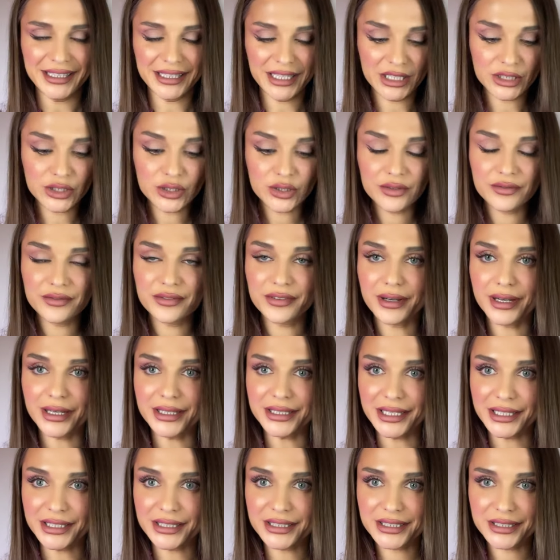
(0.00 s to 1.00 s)
lot of
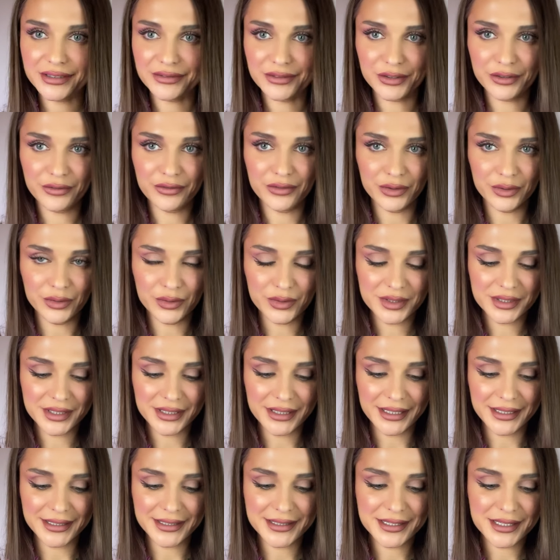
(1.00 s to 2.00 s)
negative reviews.
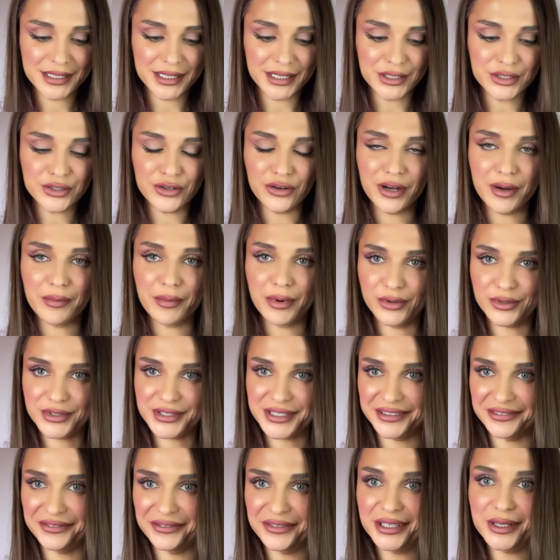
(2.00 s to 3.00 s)
Let's talk about
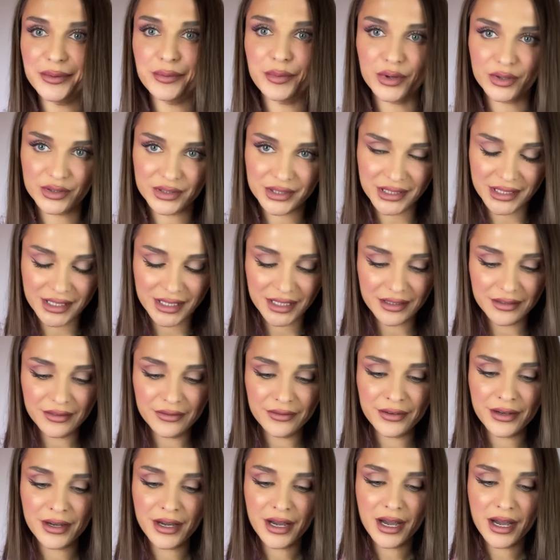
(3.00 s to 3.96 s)
something positive.